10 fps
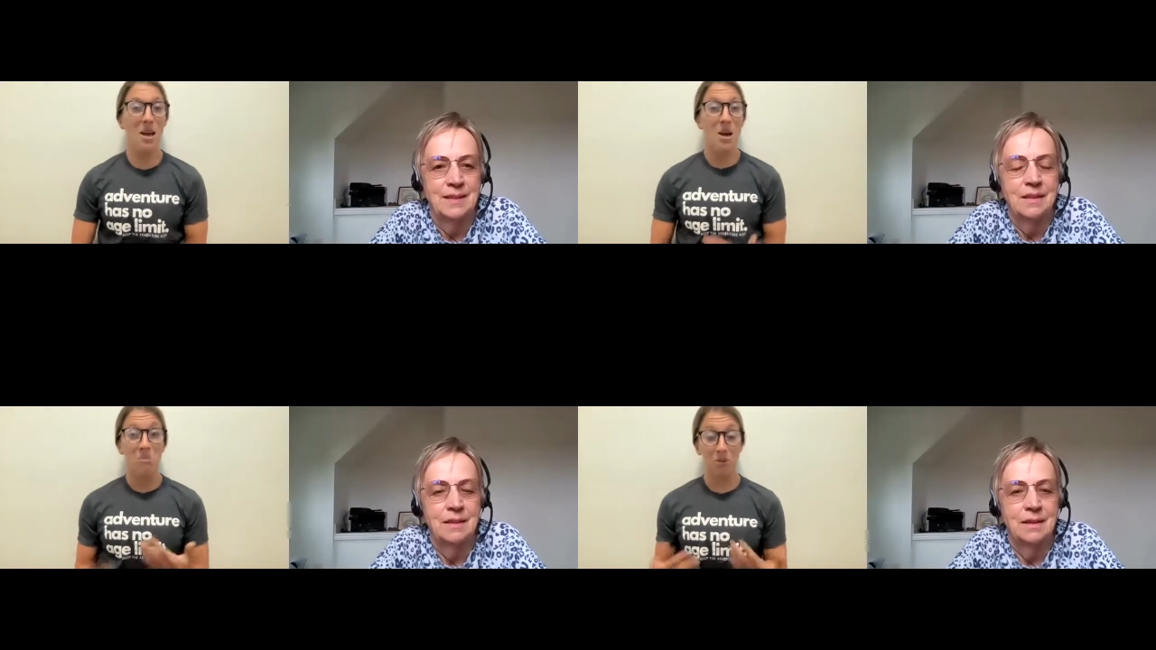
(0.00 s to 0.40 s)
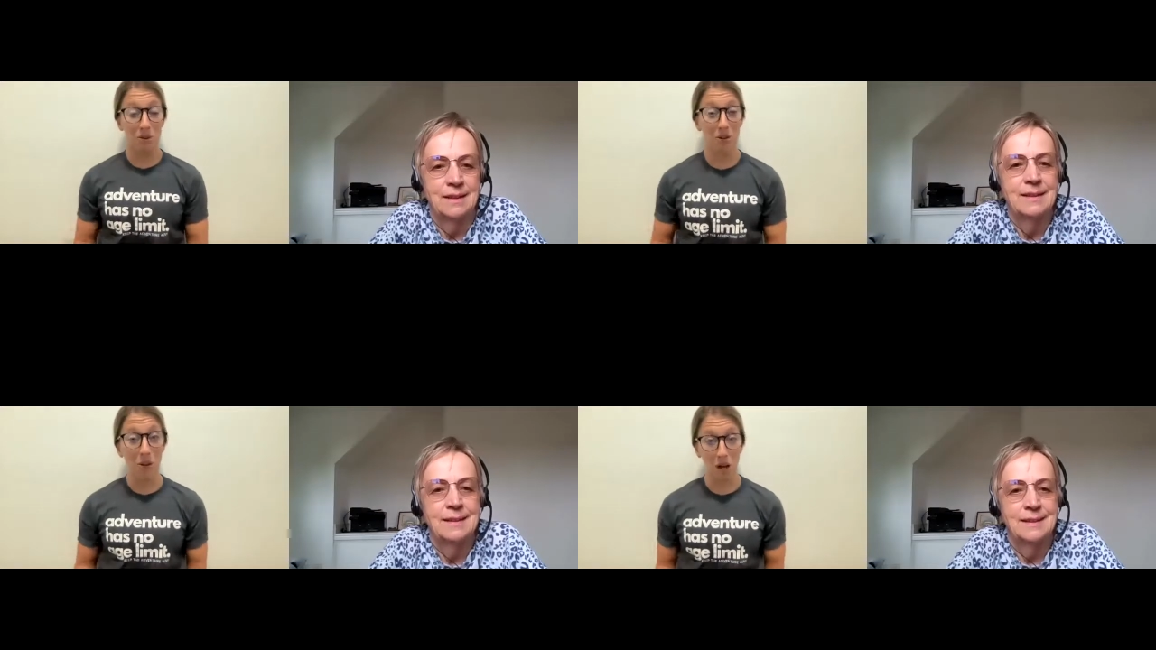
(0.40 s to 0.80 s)
Speaker 1: But for
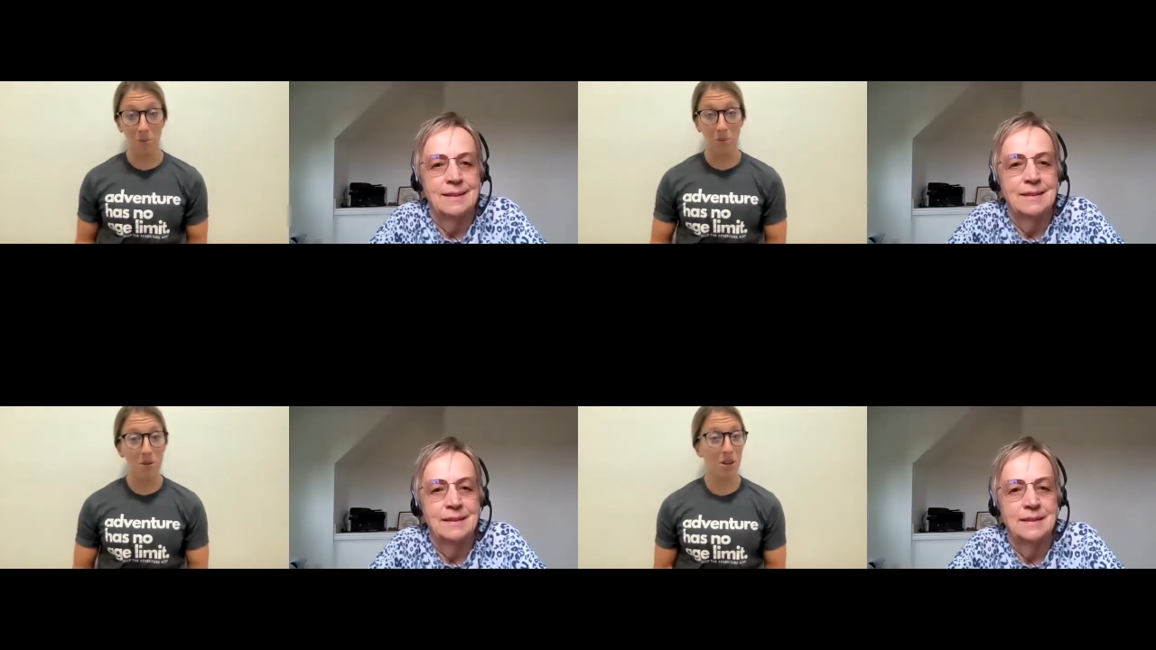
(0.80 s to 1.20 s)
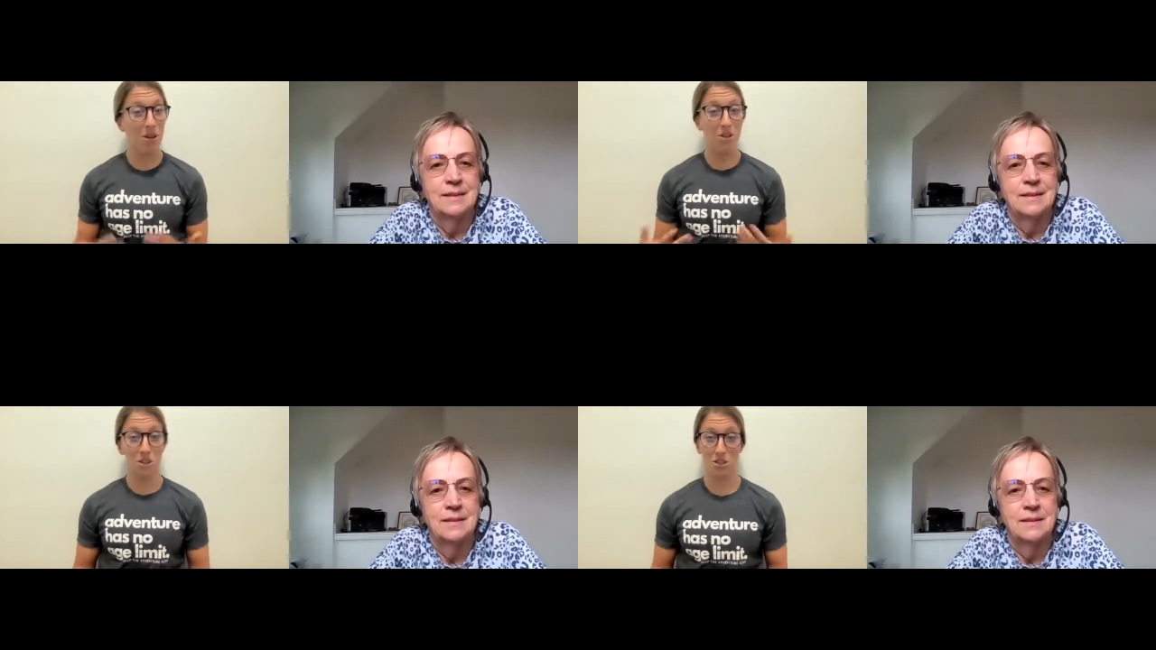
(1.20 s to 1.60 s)
a lot of people that
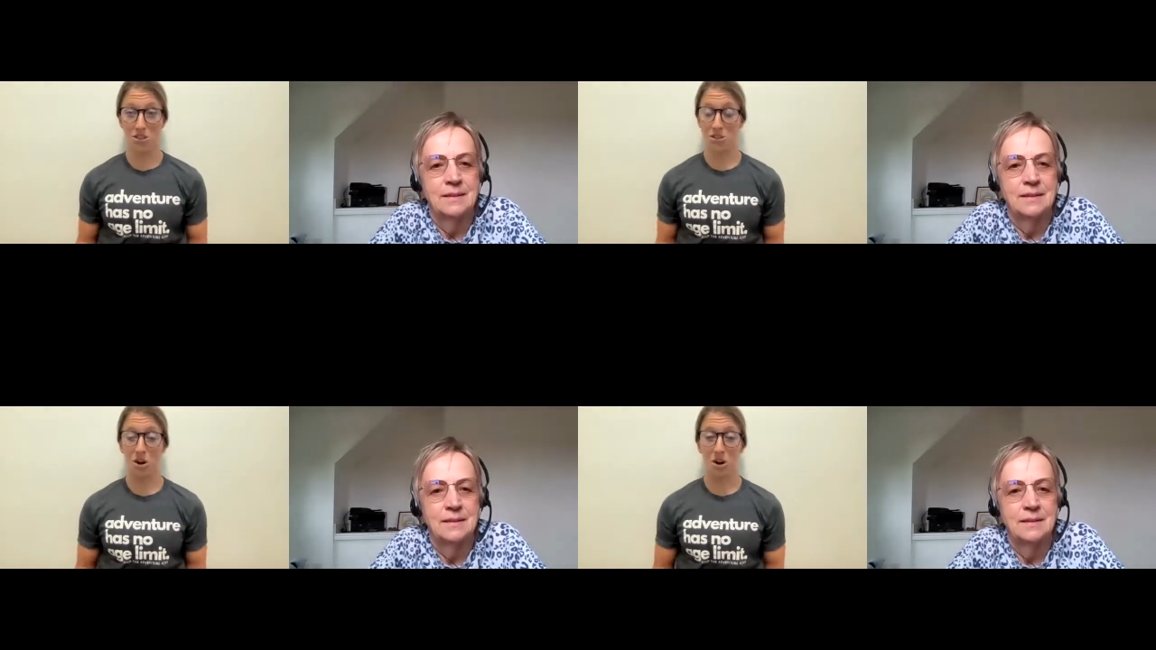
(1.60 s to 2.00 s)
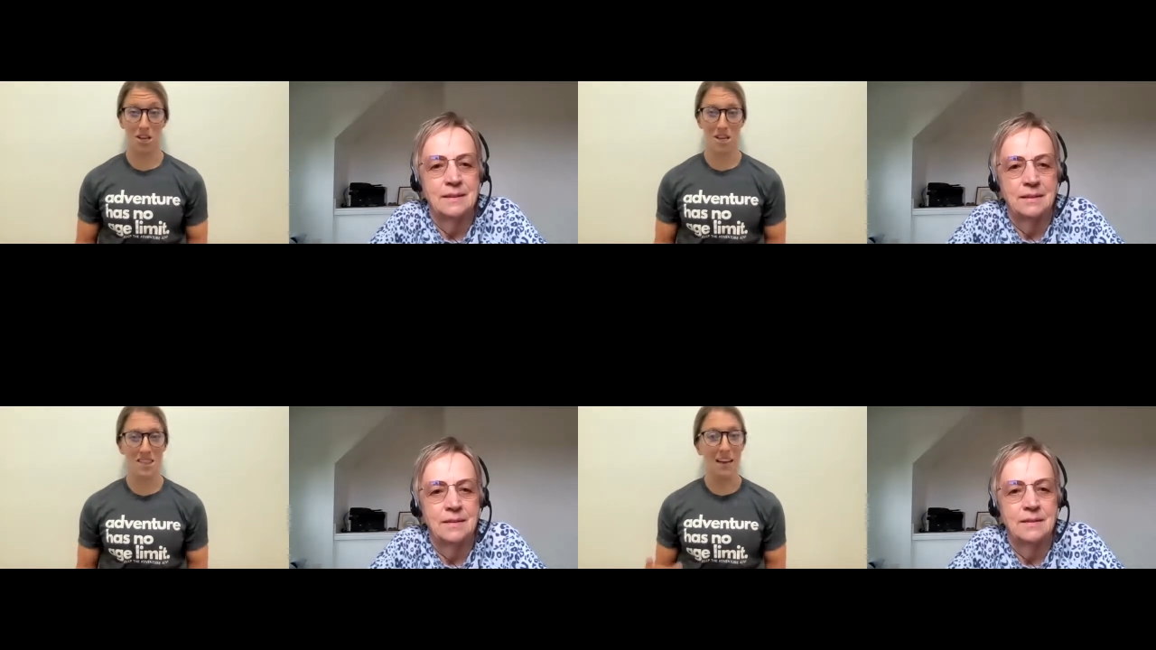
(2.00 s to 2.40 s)
are just
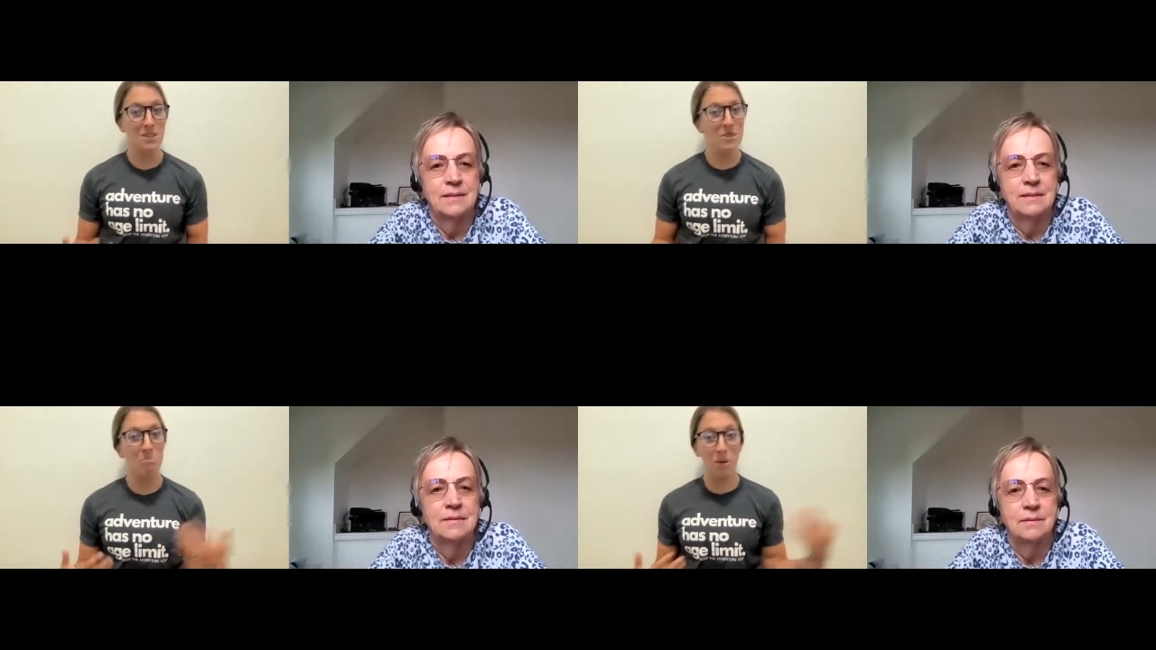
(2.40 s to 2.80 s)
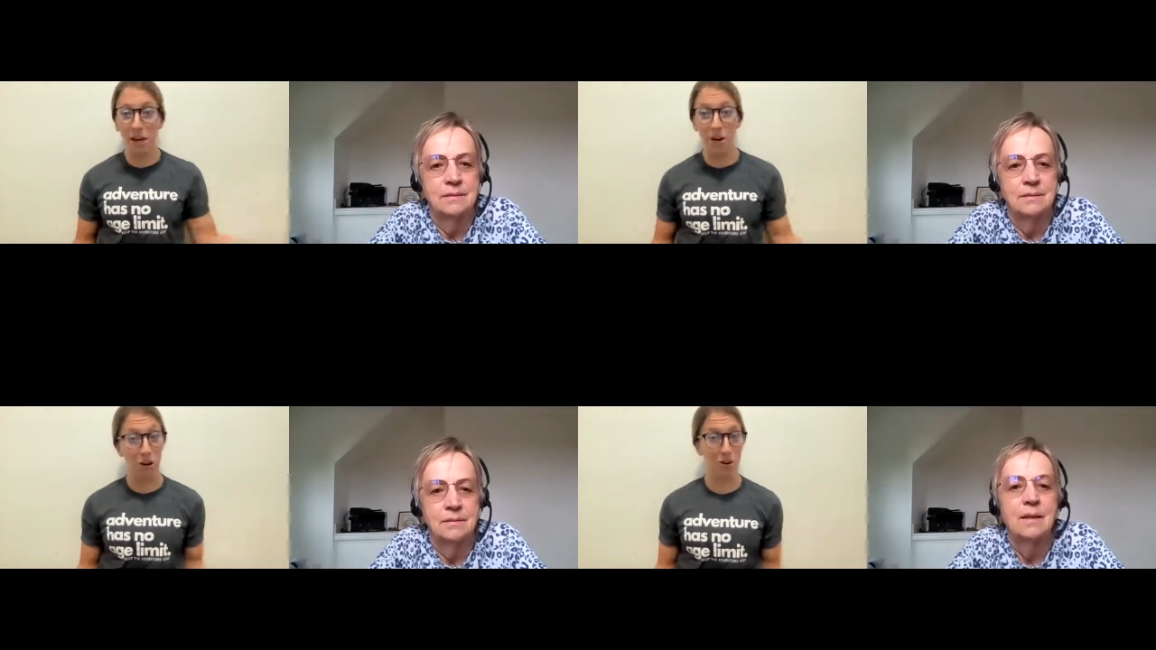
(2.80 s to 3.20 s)
starting, that's a big
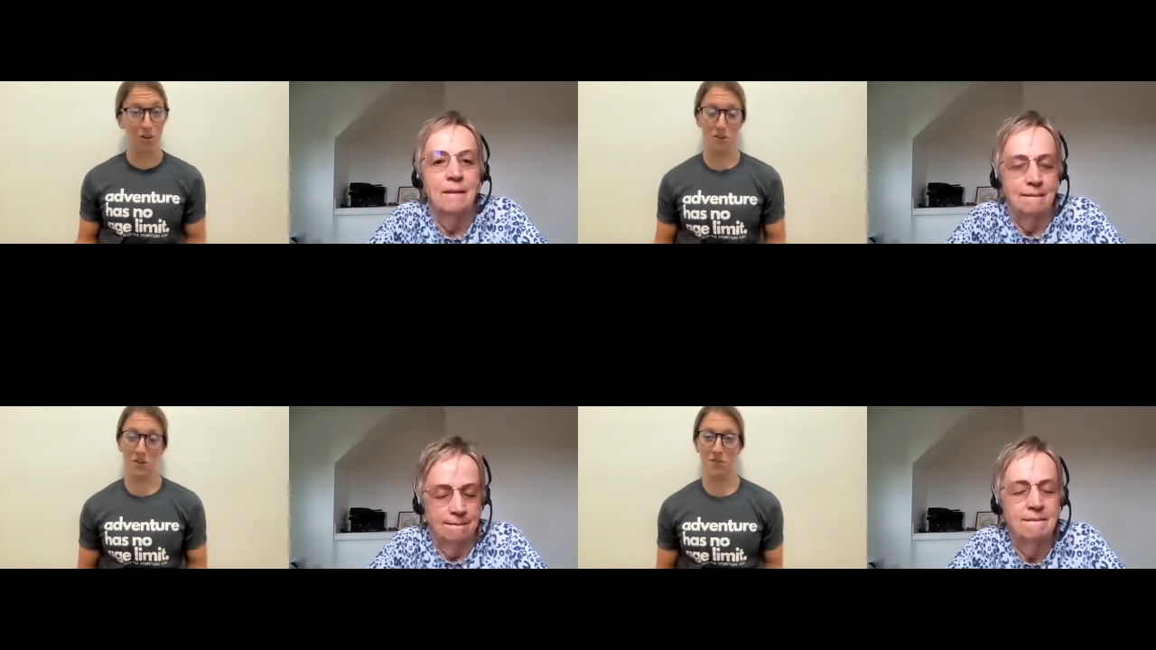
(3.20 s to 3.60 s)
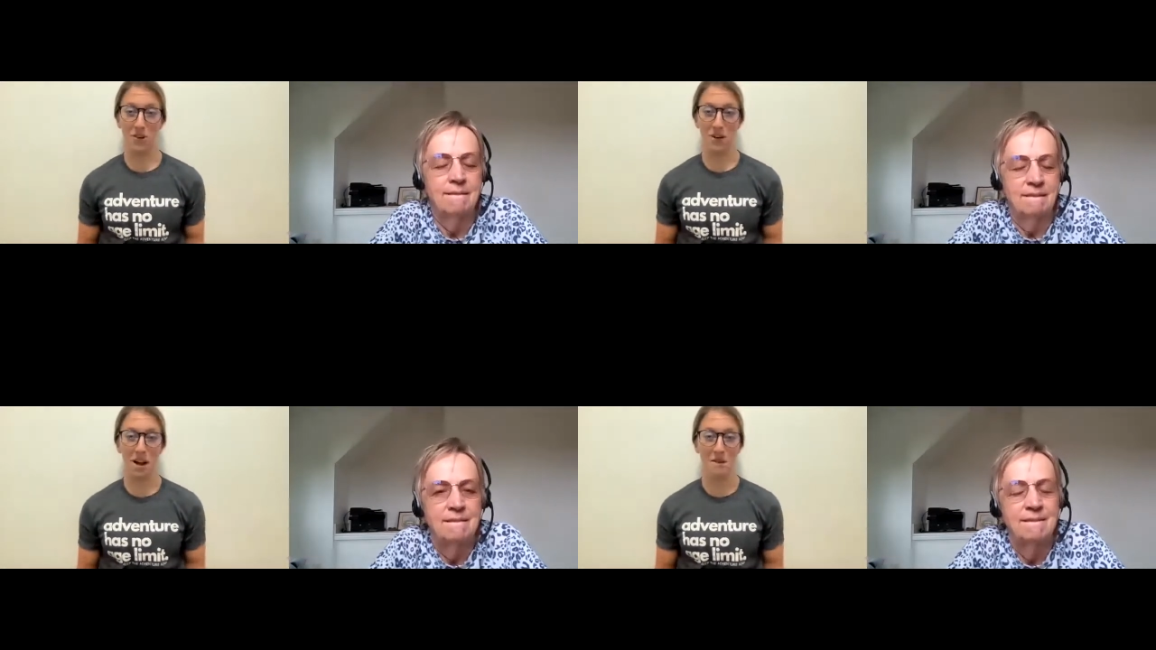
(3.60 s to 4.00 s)
hurdle to mm-hmm.
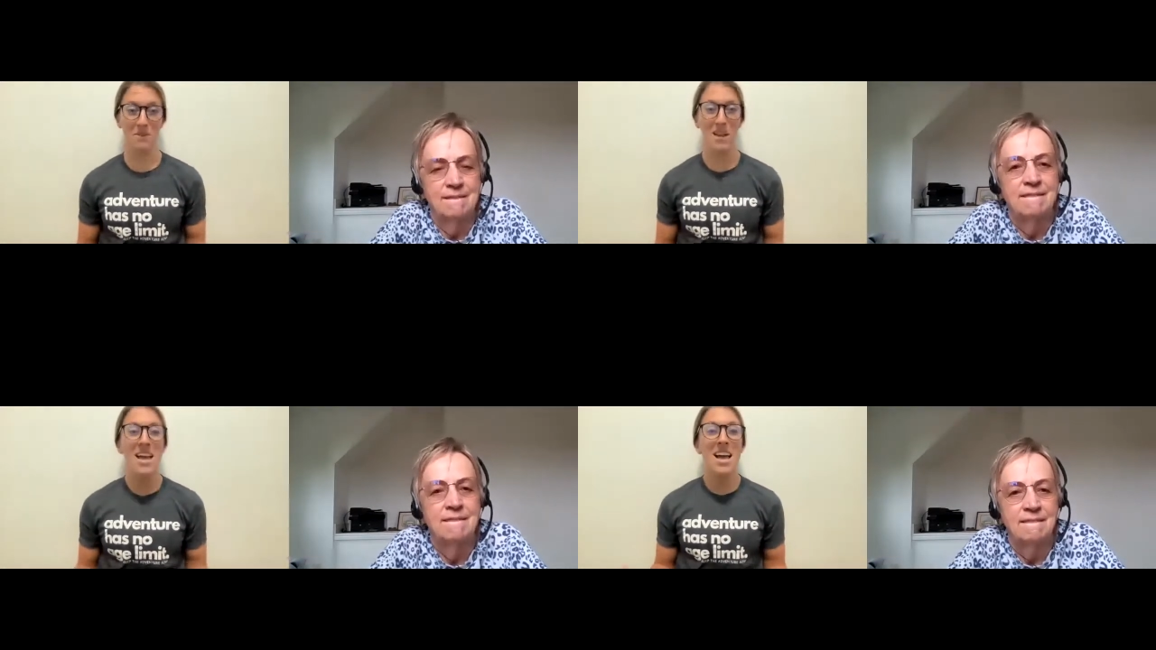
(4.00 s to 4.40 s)
overcome. Mm-hmm.